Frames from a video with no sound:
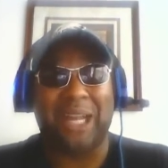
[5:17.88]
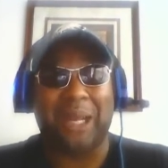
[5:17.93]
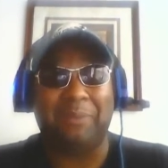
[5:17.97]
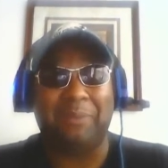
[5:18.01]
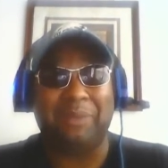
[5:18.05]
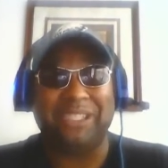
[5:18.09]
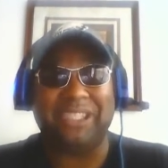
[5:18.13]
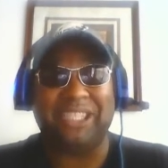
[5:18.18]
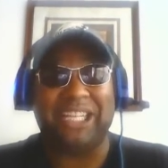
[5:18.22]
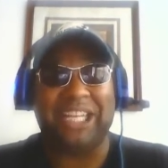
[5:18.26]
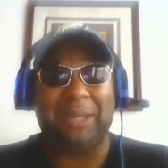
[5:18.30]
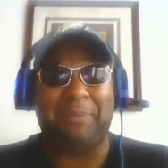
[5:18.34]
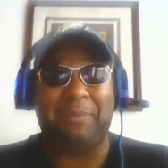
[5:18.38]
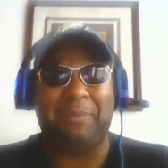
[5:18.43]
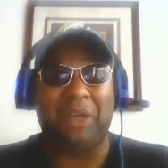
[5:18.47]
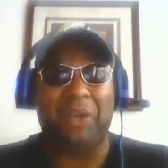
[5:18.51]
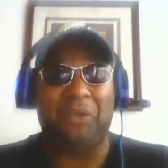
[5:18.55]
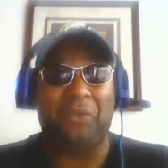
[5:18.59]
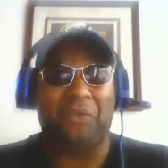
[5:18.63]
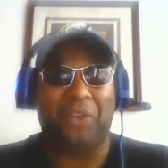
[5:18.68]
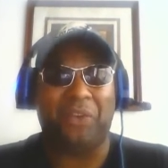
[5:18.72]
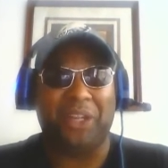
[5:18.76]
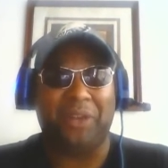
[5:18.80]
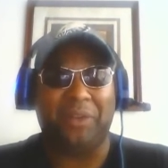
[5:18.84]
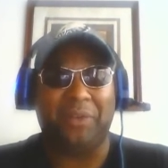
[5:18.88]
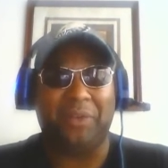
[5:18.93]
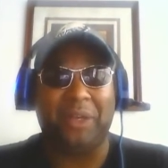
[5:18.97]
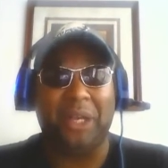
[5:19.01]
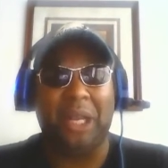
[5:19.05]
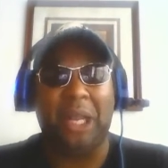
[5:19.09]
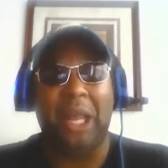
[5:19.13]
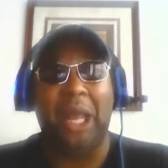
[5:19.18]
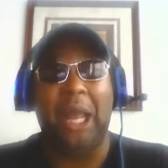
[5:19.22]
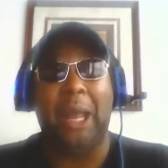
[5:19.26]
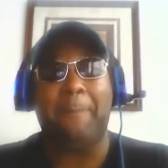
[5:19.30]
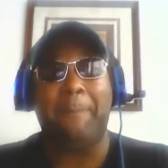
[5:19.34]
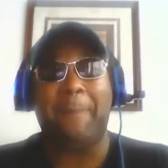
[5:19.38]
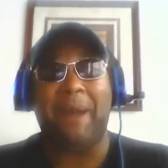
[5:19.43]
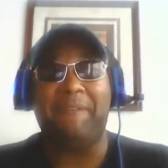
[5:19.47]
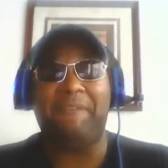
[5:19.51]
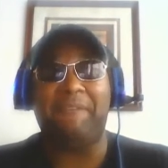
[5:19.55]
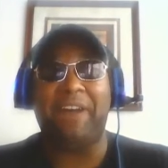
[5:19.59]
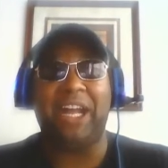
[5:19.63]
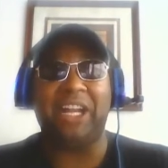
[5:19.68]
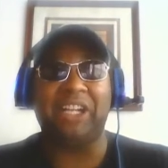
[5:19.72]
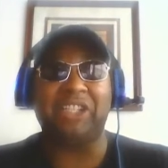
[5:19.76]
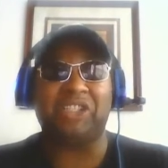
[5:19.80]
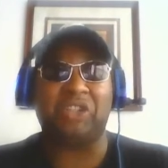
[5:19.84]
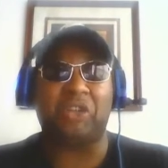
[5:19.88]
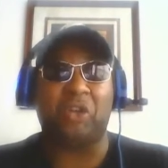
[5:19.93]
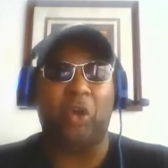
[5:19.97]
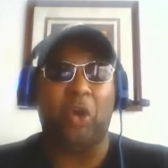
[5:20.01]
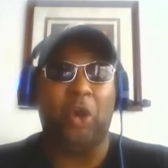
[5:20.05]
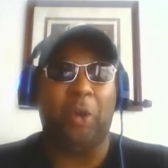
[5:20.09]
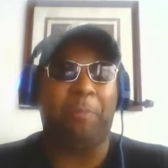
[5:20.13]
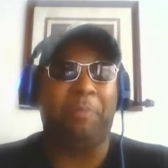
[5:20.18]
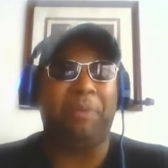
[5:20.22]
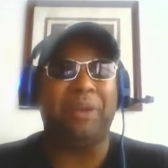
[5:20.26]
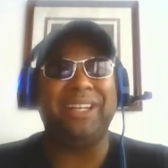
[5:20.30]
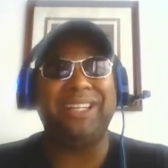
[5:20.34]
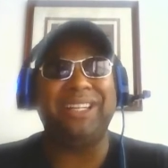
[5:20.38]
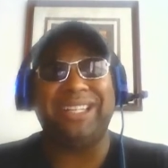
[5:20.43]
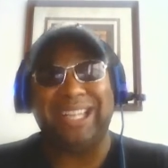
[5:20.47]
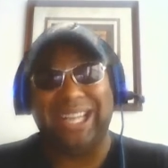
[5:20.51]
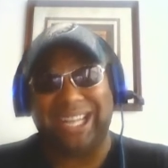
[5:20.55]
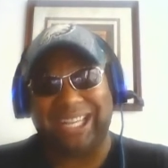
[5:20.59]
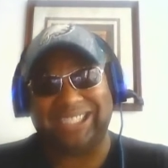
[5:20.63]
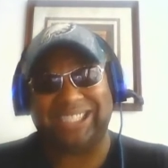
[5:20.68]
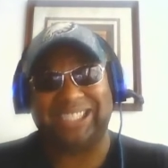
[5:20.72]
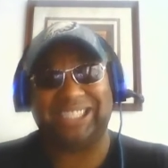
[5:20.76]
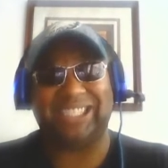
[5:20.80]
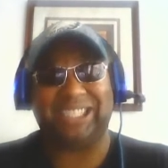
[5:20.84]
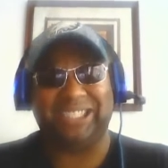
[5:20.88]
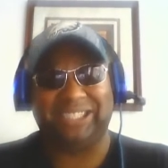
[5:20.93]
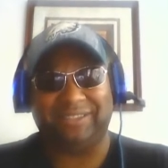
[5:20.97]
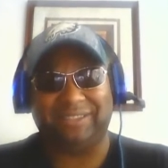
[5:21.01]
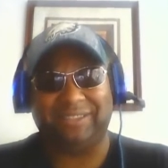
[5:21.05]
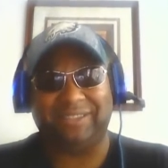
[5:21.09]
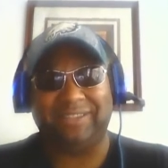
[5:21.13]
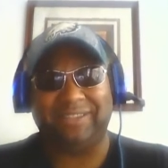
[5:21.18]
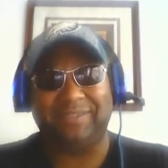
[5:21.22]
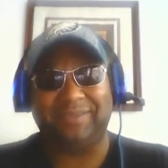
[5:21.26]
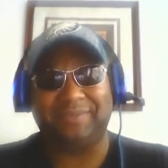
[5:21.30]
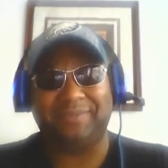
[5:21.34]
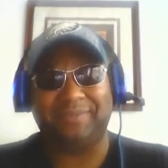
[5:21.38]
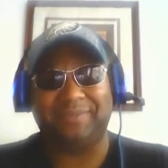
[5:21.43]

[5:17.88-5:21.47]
I'm just keeping it real. My final score prediction: